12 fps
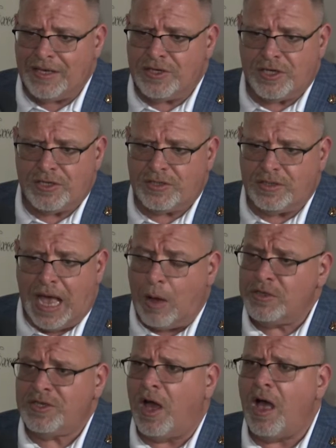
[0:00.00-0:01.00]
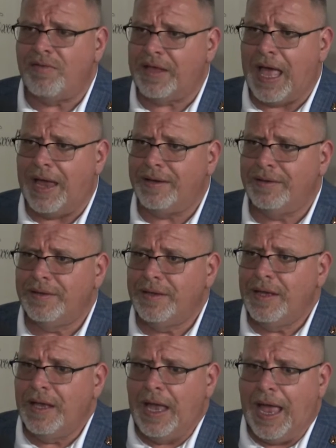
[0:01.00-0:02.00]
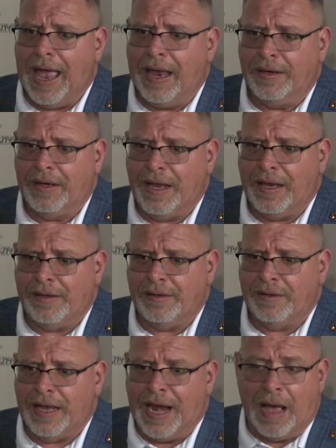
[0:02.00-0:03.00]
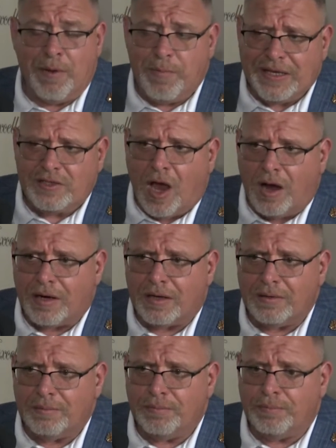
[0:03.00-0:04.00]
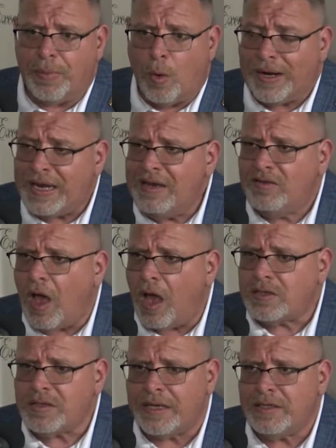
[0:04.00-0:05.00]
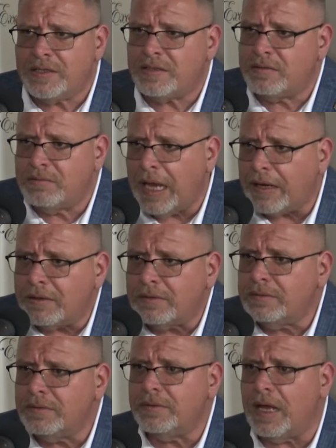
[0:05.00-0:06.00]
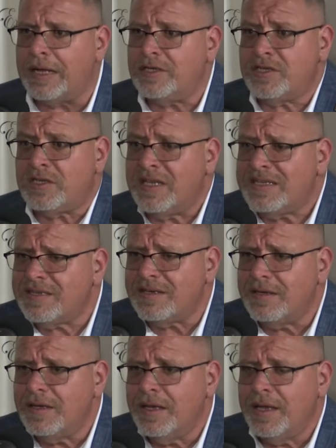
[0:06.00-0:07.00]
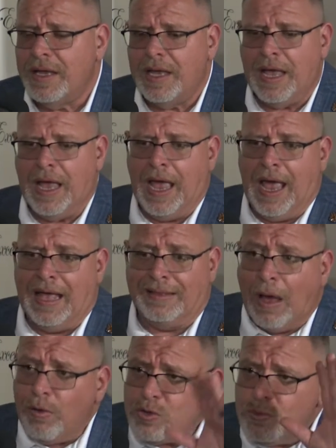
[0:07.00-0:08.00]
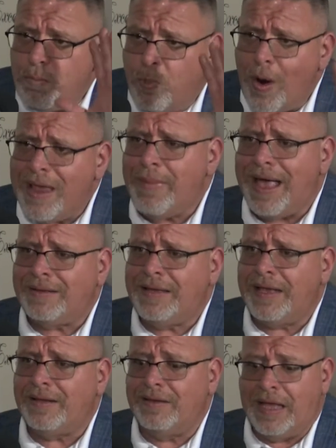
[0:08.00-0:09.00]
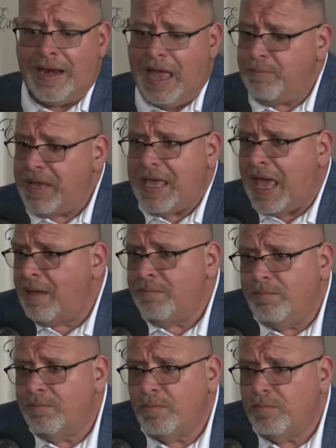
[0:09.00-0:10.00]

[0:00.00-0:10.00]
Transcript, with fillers: just, I was in awe of the guy. And, and, and I'm a big talker, but when he talks, I just like, I just listen. And that was way back then. Then I became